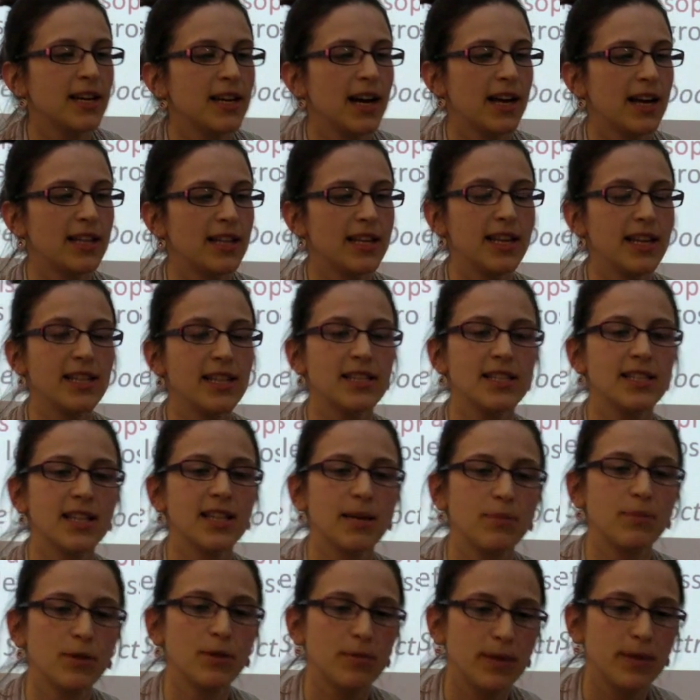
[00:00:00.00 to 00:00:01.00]
and the
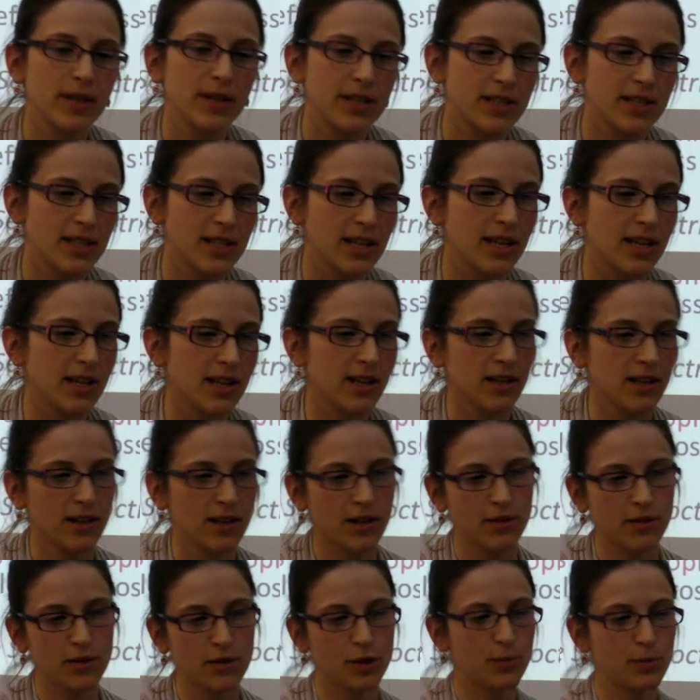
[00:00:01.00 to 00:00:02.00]
inseparability
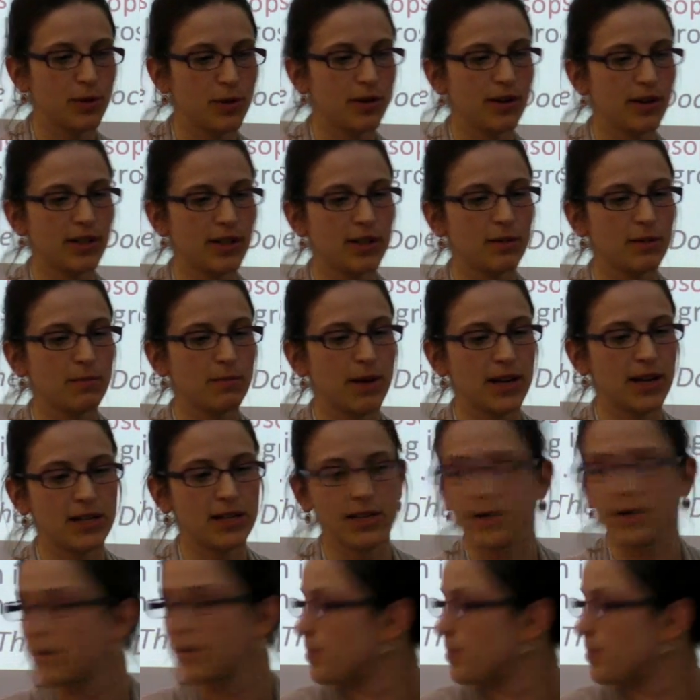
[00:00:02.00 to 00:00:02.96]
of spirit and matter.